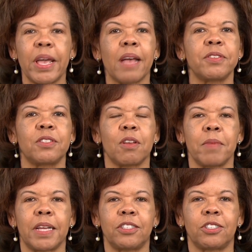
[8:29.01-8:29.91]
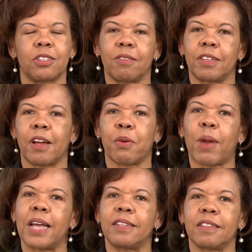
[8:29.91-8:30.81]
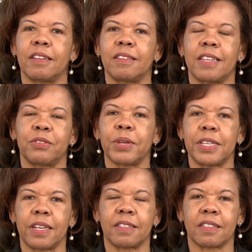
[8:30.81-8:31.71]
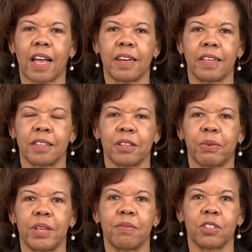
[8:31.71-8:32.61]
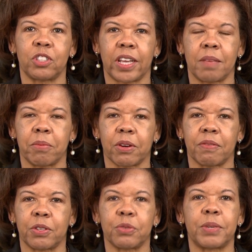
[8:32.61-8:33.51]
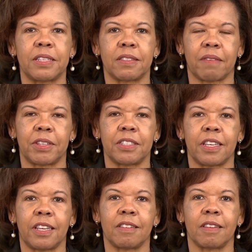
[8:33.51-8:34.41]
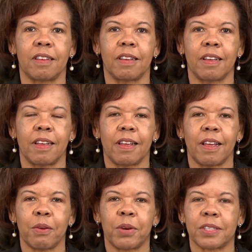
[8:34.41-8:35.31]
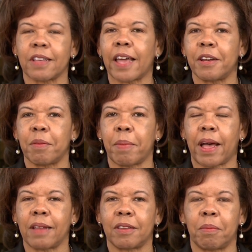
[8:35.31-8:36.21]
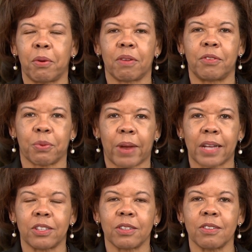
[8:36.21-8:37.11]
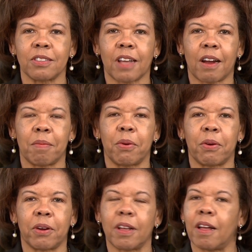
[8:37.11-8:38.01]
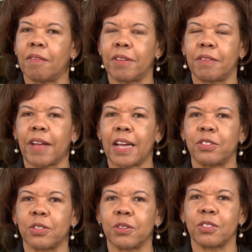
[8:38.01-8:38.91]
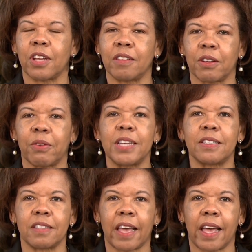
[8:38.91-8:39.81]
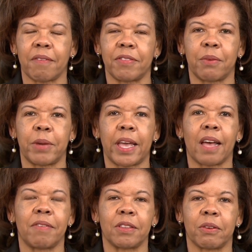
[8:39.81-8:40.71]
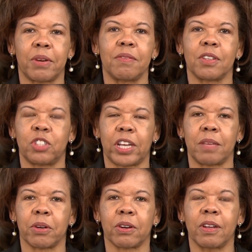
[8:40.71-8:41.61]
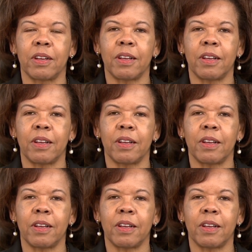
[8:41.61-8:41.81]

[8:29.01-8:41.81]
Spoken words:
We have so much on the horizon that's really exciting at the Greenville Chamber for 2017. We're excited about the board of directors, our board of advisors, and the great staff that we have at the Greenville Chamber.